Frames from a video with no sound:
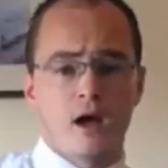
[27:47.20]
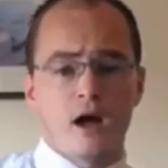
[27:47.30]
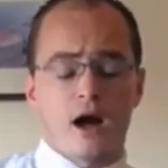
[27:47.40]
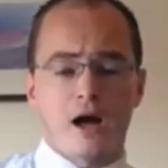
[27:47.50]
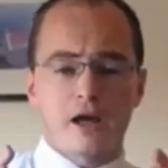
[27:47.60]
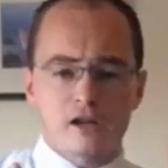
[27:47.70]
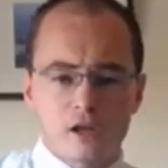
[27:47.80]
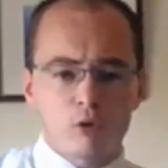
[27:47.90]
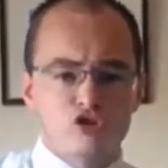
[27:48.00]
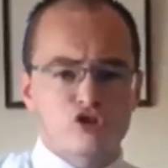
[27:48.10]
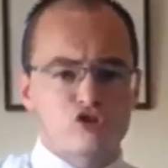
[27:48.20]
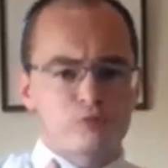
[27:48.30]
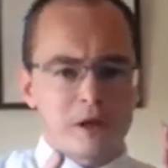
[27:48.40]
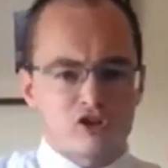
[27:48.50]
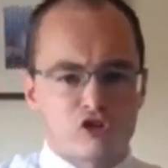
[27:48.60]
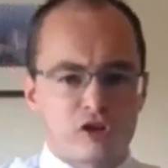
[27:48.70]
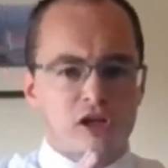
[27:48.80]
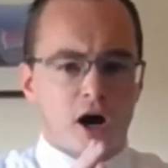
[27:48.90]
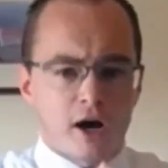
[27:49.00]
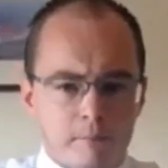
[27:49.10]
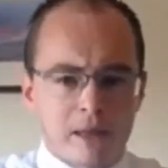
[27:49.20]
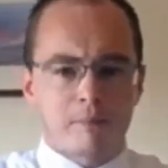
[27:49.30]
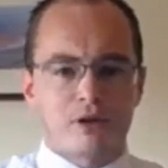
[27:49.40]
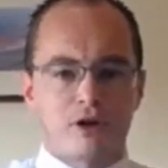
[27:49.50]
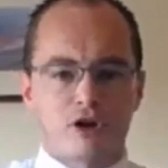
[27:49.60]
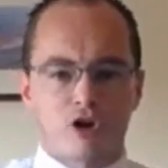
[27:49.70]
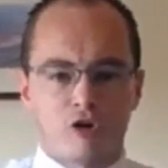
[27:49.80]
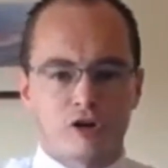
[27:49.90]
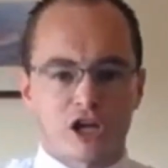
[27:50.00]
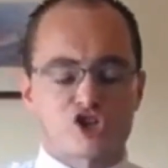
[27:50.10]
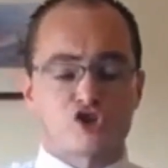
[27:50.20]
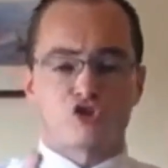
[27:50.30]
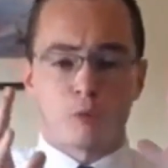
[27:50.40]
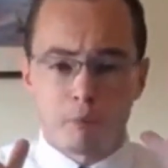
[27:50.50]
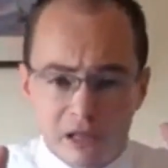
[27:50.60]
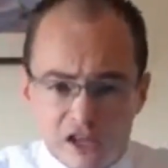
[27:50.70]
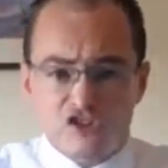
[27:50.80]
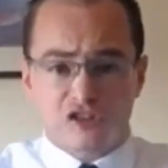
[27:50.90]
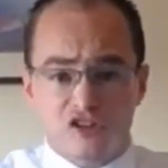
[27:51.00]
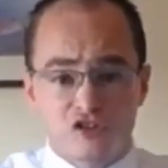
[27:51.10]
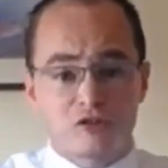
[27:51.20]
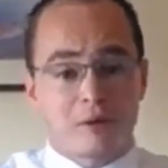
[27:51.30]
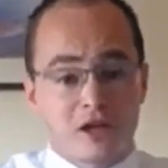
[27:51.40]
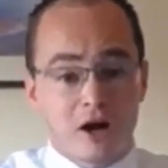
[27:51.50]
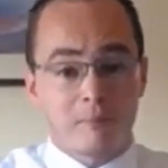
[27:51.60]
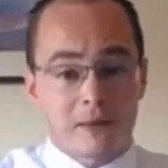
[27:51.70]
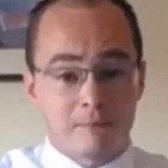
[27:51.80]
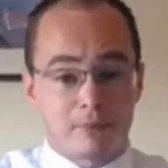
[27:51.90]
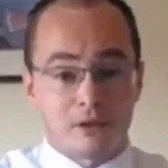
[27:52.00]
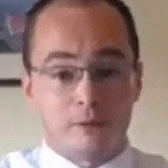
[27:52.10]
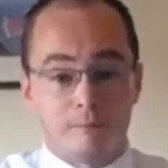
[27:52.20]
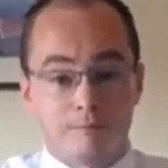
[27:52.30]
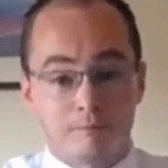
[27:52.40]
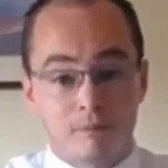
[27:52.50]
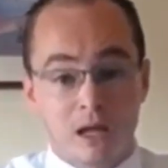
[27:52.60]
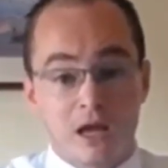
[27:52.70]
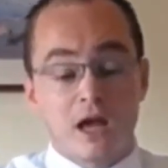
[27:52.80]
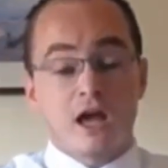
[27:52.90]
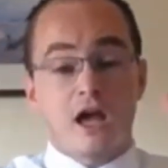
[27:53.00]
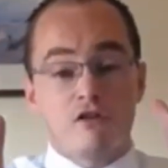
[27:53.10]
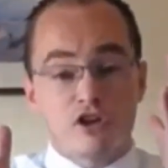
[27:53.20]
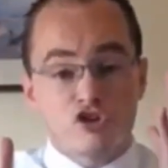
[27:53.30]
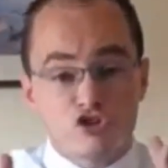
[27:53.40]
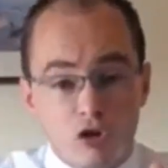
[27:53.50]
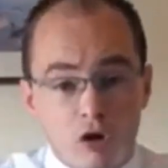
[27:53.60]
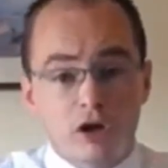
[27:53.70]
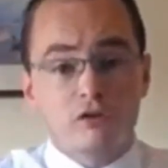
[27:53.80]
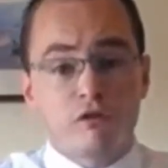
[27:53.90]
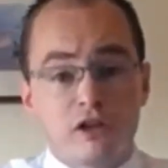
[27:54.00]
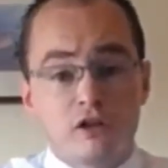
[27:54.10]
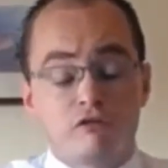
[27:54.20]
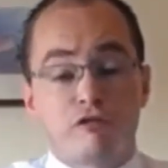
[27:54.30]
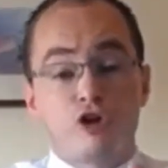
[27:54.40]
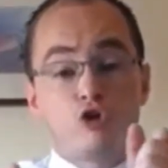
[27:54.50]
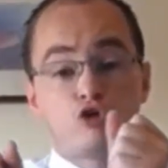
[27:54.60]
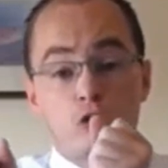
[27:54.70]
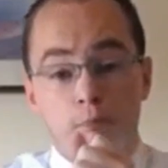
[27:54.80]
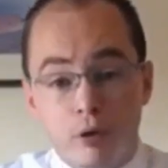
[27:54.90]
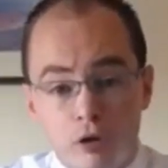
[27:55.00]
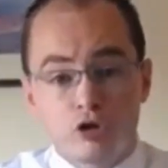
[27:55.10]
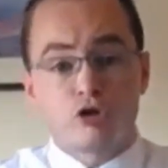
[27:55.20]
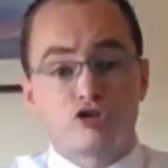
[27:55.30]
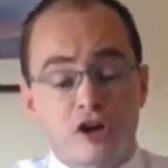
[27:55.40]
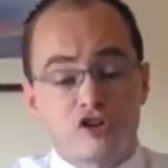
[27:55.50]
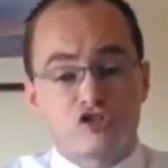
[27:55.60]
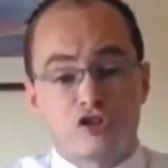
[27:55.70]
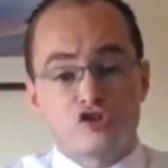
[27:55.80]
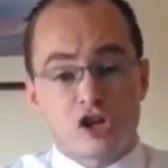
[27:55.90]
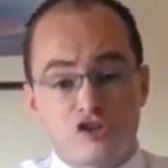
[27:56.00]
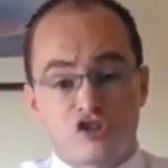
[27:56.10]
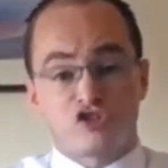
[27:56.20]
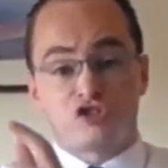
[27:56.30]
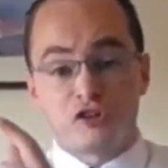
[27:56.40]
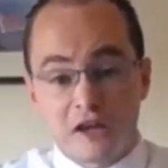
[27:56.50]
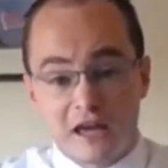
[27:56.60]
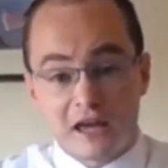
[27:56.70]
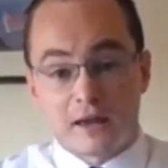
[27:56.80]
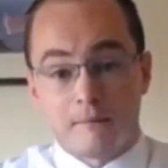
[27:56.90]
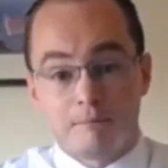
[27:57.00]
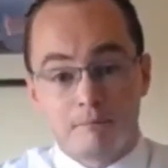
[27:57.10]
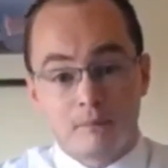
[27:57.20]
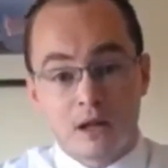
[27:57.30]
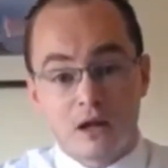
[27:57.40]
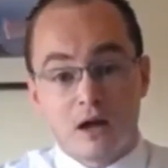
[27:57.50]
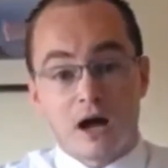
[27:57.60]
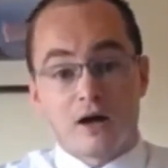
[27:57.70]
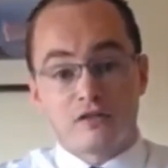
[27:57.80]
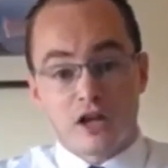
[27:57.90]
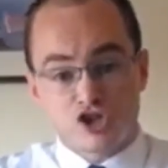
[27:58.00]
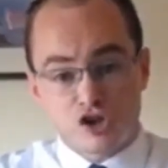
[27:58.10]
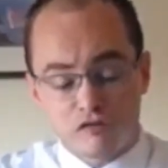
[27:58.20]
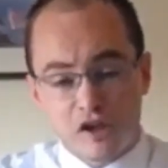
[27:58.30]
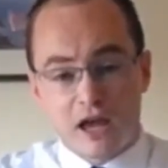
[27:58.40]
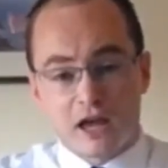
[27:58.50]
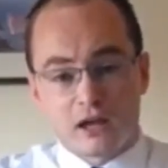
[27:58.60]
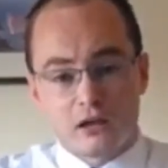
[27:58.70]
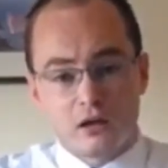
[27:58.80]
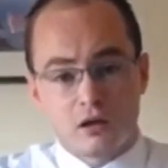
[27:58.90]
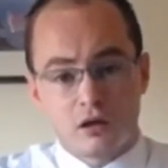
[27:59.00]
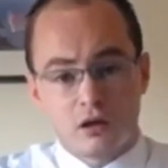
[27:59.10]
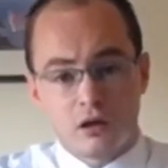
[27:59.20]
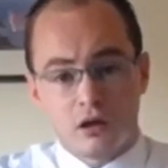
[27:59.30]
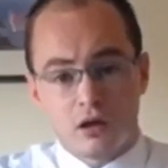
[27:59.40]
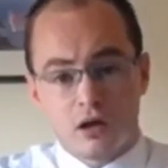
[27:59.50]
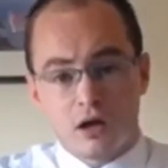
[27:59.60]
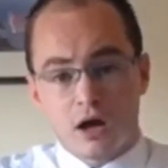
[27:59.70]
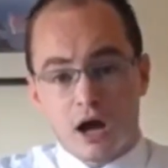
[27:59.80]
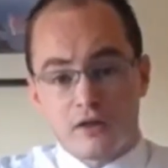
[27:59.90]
And I really want to speak to the young people in our congregation, so please listen to me, young people. If it is not convenient for you to put your trust in Jesus today, at the age of 10, at the